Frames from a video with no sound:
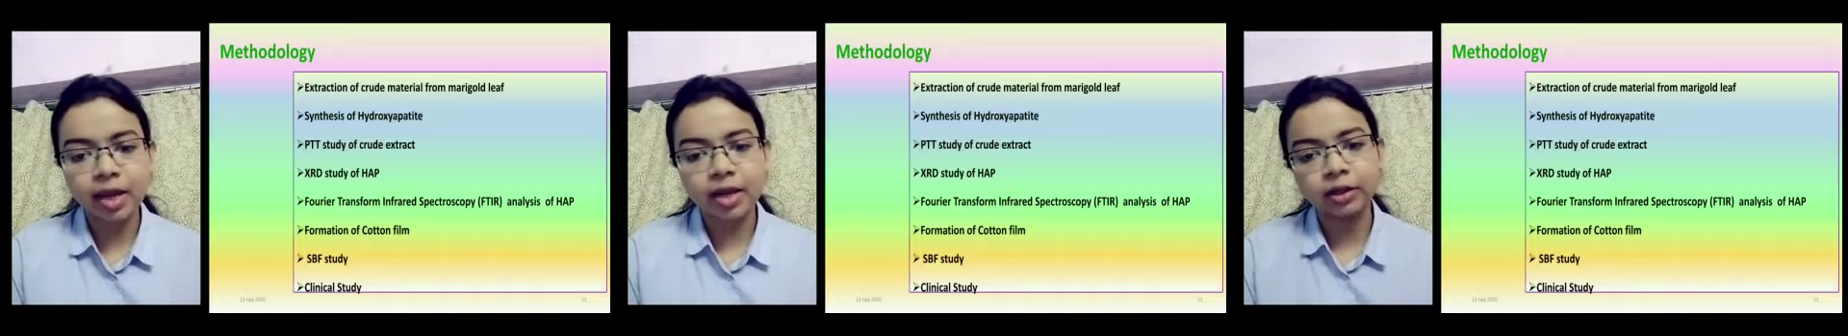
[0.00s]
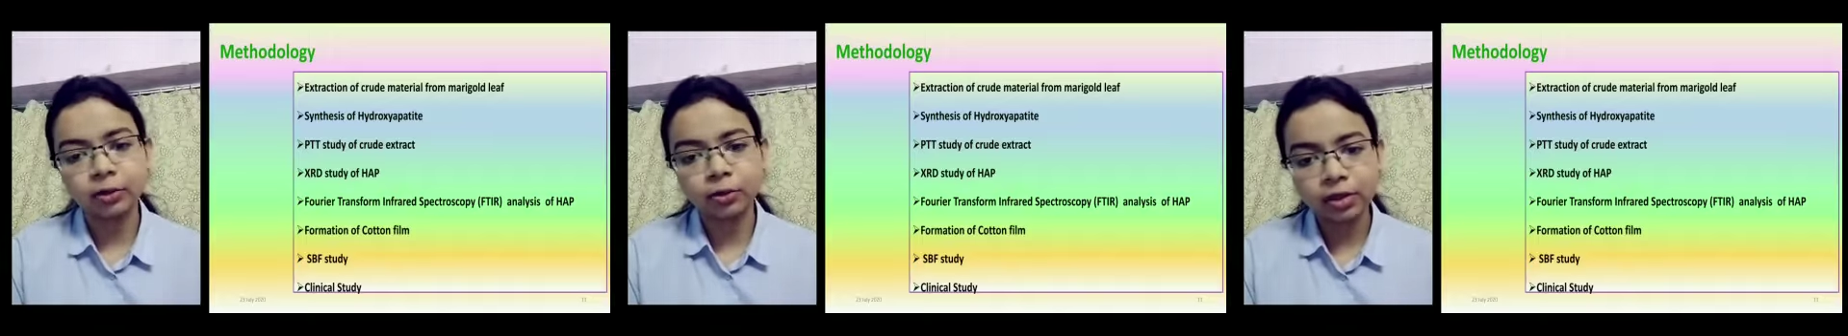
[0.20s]

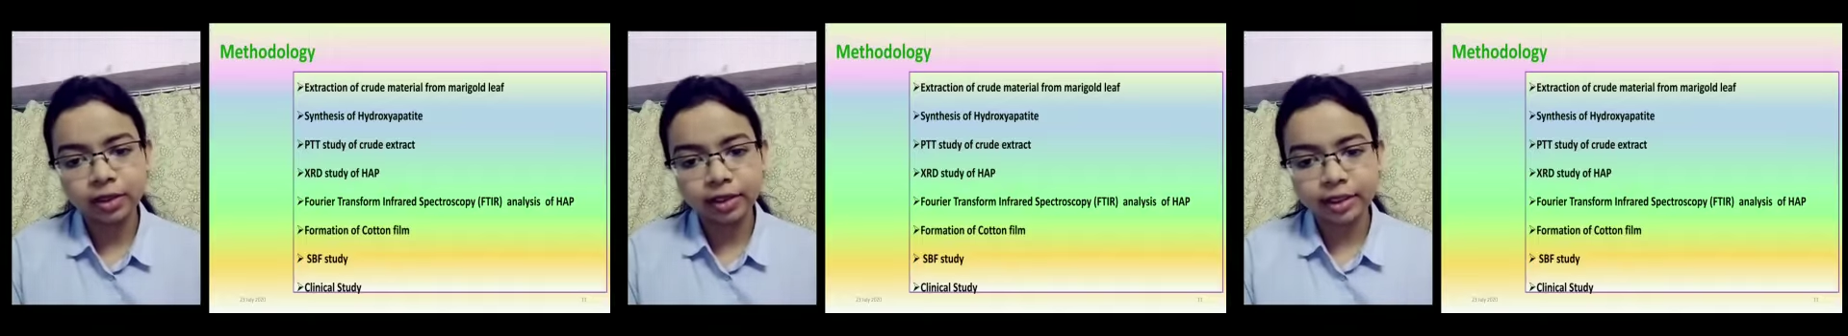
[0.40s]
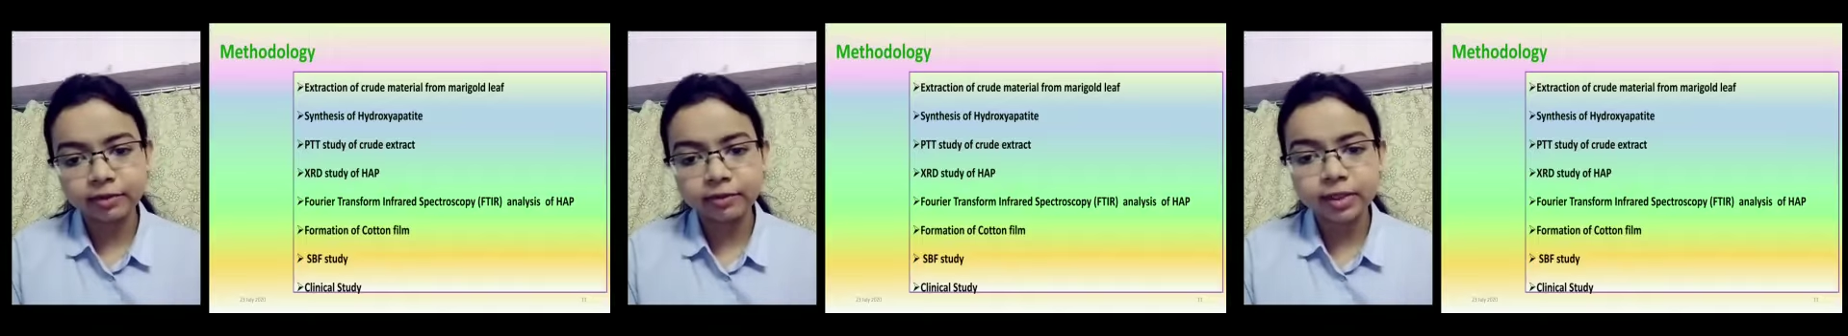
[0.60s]

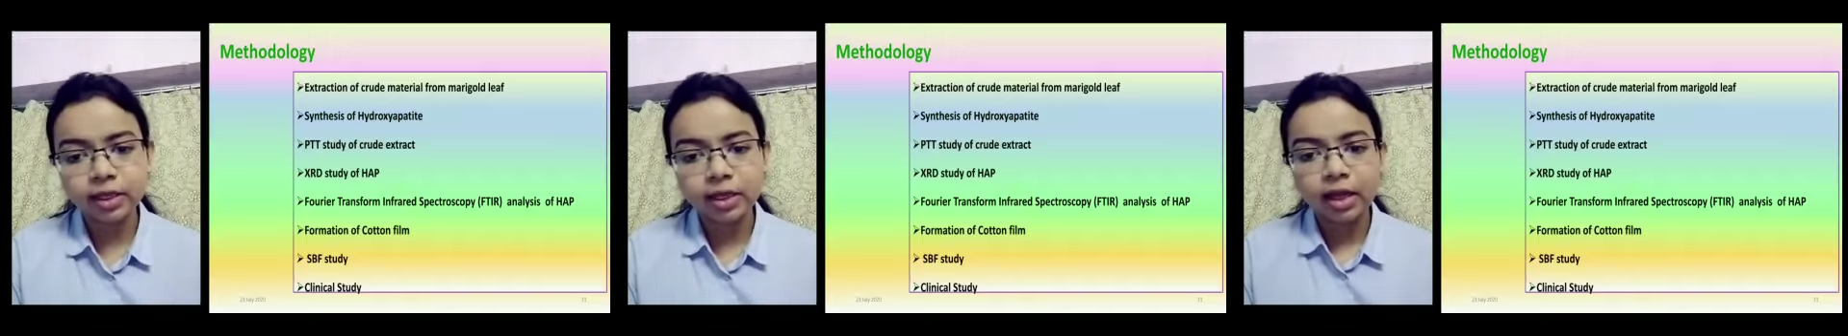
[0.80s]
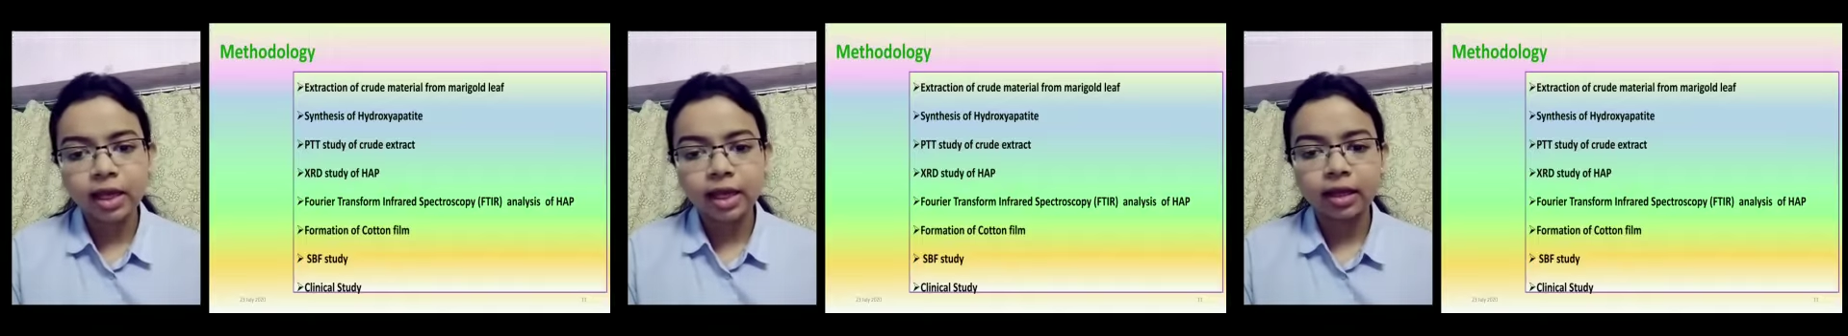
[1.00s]
marigold
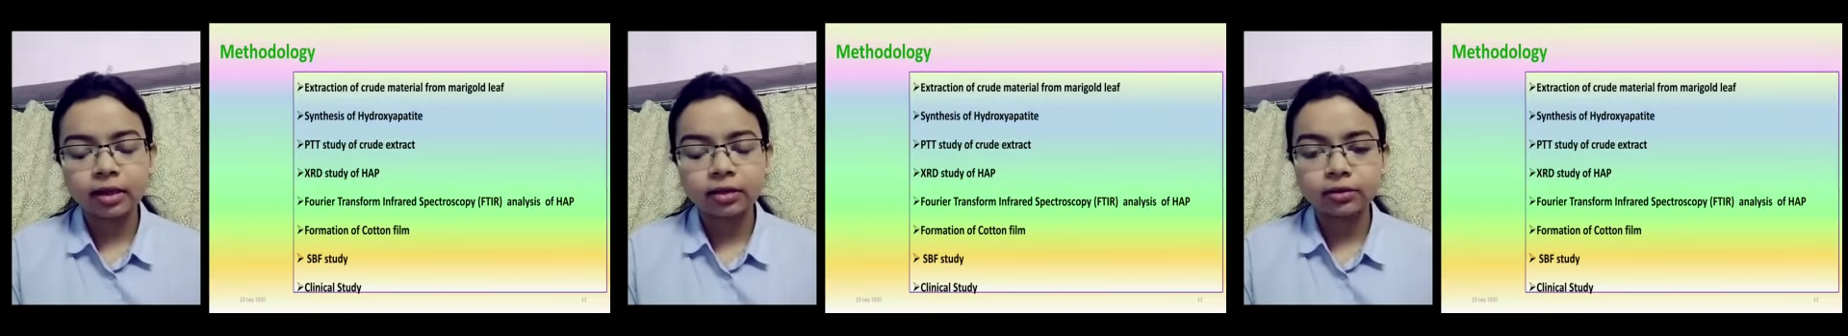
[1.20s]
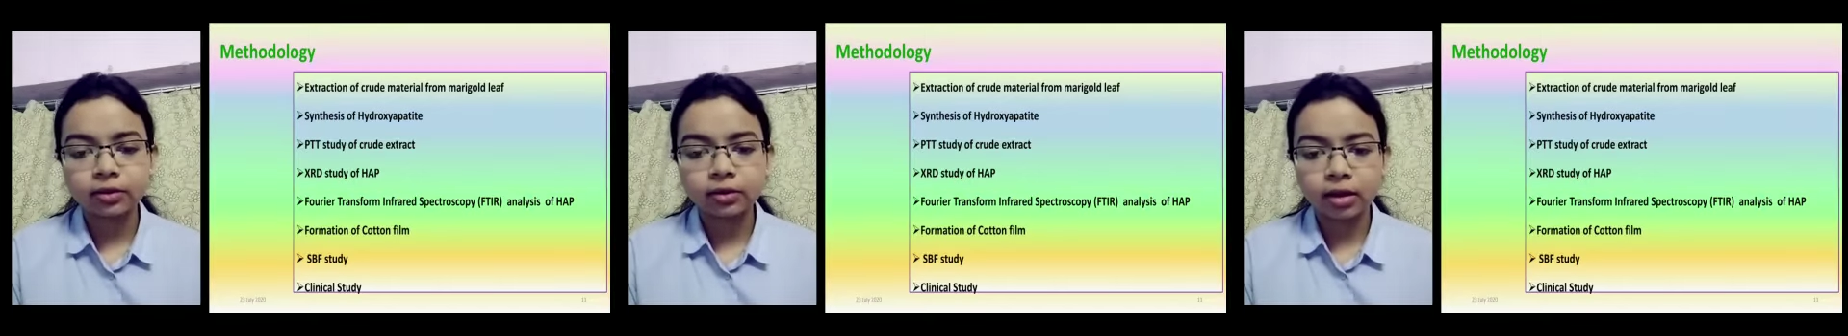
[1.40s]
leaves
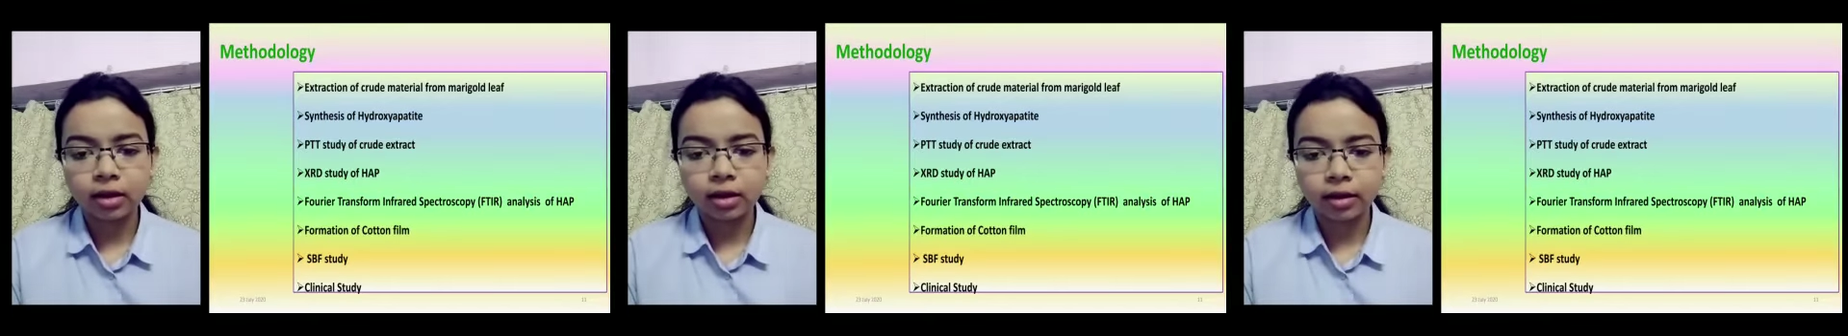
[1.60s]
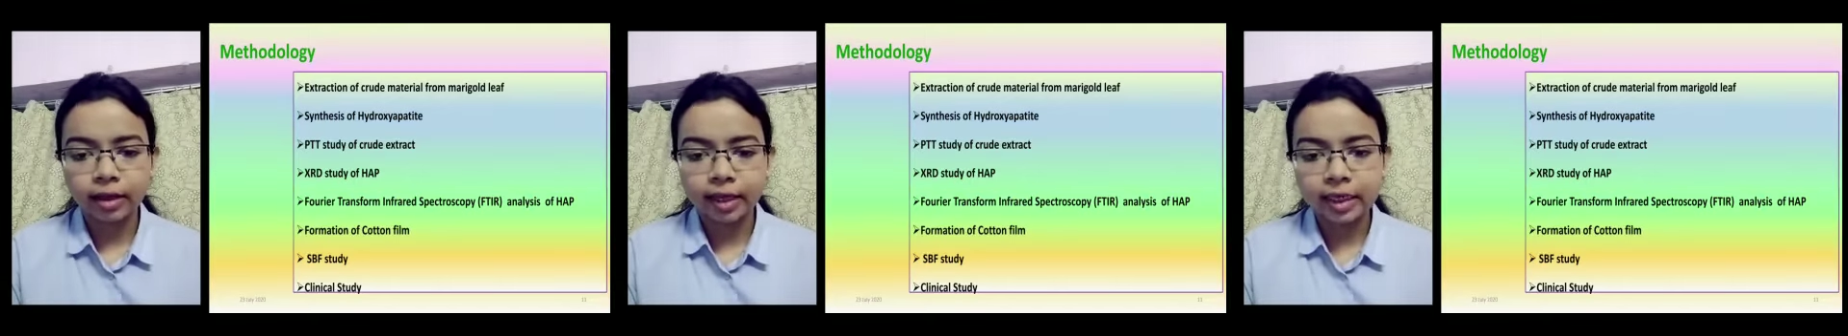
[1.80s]

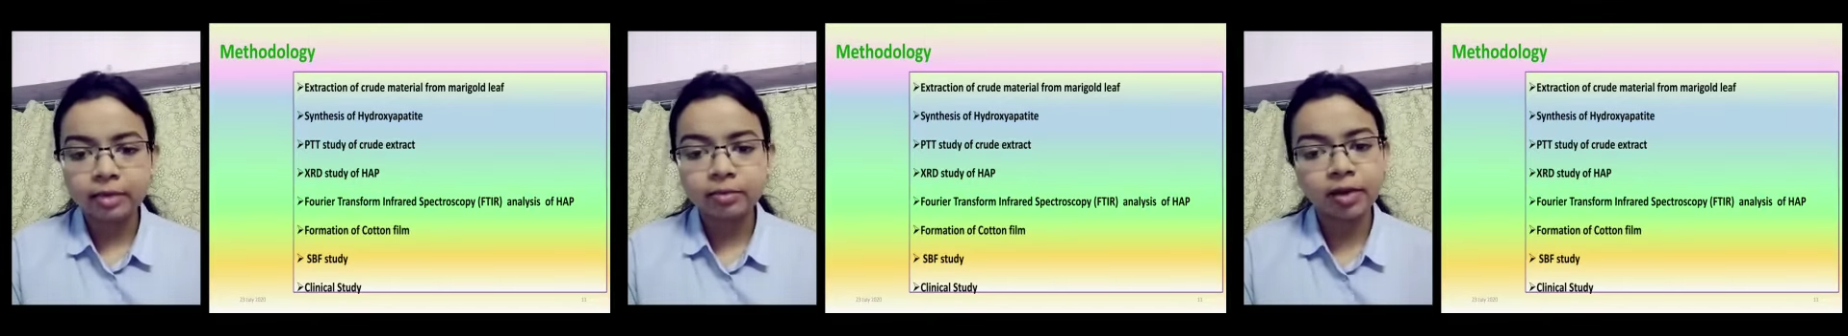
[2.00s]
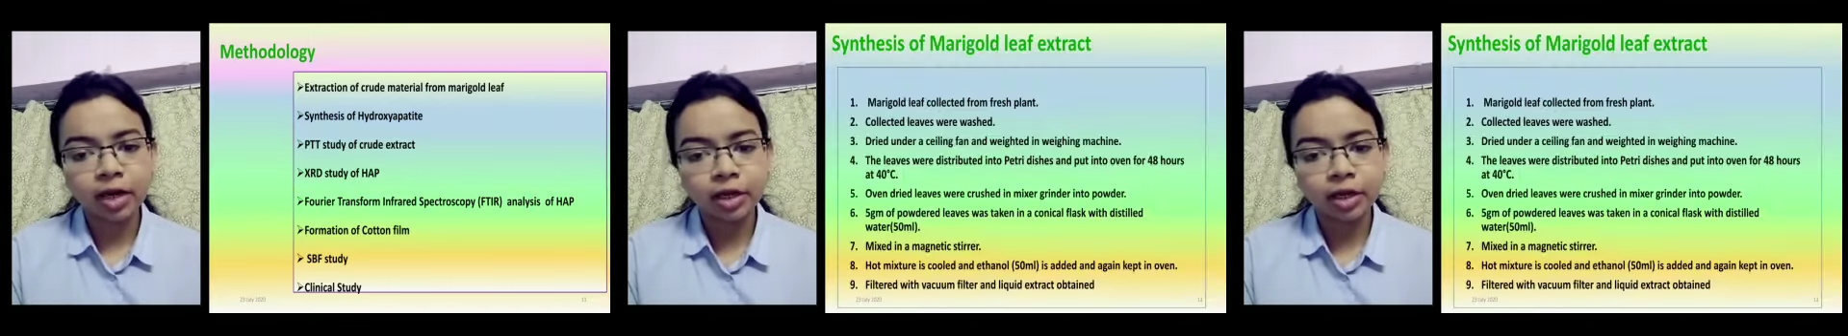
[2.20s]
in